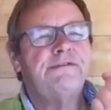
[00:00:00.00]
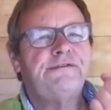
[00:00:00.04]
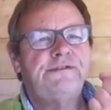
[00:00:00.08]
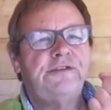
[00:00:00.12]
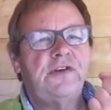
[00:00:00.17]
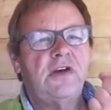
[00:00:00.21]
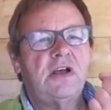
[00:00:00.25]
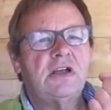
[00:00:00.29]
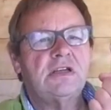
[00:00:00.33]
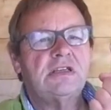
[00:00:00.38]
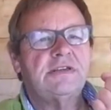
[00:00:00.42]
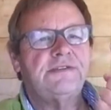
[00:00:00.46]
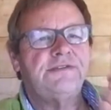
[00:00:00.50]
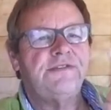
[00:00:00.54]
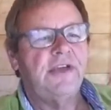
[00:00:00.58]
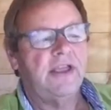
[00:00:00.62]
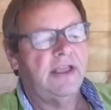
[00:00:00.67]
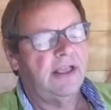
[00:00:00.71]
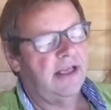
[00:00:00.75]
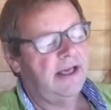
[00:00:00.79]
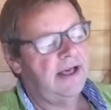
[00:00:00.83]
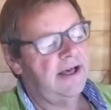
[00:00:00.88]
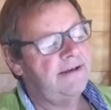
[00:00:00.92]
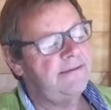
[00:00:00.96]
first
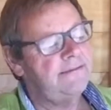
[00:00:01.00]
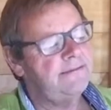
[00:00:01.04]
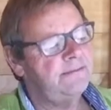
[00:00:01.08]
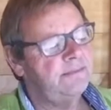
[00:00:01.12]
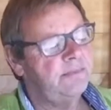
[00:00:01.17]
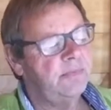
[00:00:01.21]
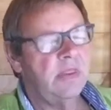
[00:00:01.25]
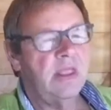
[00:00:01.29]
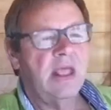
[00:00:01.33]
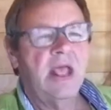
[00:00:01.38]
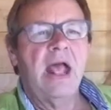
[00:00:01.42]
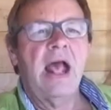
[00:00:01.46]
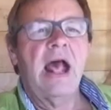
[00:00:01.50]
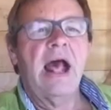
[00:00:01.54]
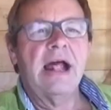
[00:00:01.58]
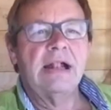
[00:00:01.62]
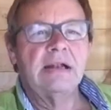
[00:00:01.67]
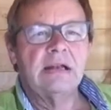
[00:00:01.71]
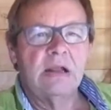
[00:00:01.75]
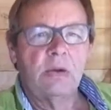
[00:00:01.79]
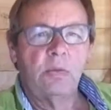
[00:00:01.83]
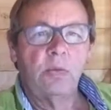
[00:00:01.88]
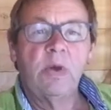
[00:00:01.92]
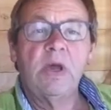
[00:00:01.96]
finger,
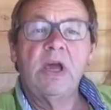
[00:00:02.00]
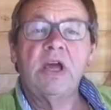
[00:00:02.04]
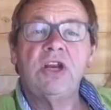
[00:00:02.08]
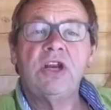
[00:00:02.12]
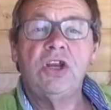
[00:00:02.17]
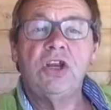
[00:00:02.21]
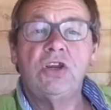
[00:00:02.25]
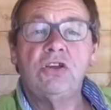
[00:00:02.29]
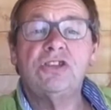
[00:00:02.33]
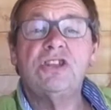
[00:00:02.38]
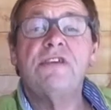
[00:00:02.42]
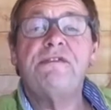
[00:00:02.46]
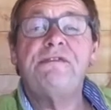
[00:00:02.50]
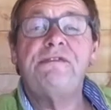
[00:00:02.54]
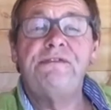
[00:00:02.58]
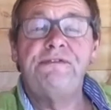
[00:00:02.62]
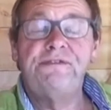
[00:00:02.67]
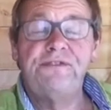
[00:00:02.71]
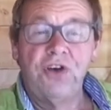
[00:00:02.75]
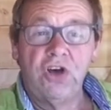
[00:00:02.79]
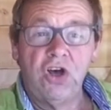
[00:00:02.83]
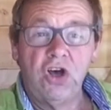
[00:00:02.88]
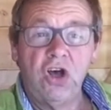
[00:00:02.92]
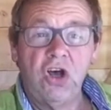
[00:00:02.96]
and we're use the
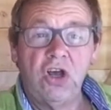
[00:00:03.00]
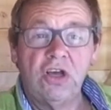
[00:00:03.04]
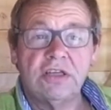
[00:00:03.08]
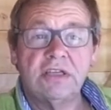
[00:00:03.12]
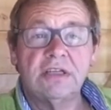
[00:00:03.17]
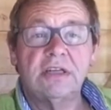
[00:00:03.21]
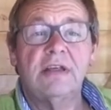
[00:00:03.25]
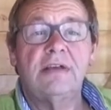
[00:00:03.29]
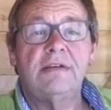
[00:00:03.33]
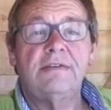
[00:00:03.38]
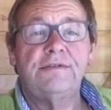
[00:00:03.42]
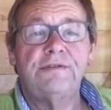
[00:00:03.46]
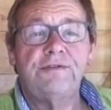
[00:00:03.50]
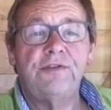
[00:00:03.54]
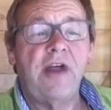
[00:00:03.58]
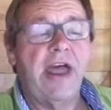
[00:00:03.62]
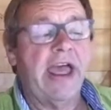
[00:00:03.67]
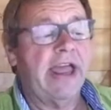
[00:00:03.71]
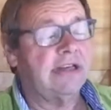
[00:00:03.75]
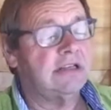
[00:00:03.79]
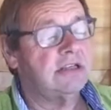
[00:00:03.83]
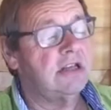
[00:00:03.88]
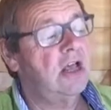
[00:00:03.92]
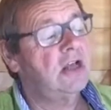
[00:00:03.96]
first
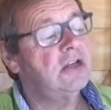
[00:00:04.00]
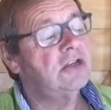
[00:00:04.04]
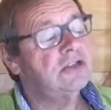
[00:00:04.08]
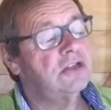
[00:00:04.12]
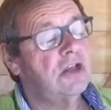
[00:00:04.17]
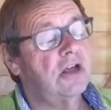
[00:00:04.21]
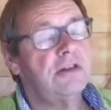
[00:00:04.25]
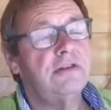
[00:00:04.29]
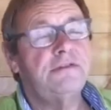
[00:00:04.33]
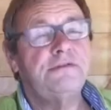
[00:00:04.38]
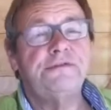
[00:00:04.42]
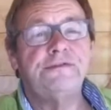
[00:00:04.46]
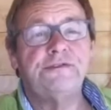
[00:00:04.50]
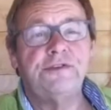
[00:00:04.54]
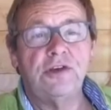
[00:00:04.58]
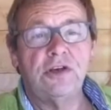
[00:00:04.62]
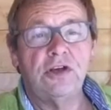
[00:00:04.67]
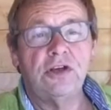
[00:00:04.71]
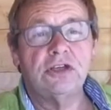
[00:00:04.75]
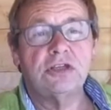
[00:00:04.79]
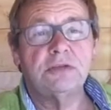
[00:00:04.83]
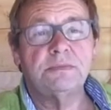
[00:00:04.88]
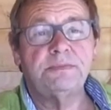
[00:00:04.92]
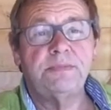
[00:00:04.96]
fret. So the
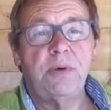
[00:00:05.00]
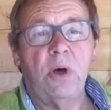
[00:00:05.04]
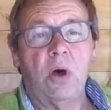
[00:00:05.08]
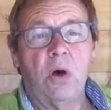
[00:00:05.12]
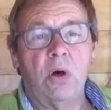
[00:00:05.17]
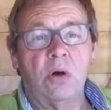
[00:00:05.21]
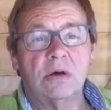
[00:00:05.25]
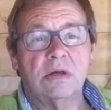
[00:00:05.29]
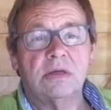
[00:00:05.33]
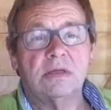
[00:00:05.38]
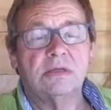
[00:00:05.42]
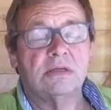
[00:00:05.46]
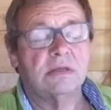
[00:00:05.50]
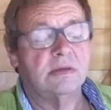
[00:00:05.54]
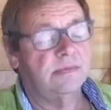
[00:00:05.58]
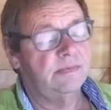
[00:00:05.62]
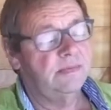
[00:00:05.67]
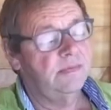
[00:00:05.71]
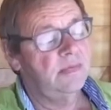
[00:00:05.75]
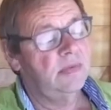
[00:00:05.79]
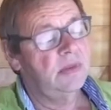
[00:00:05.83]
first box.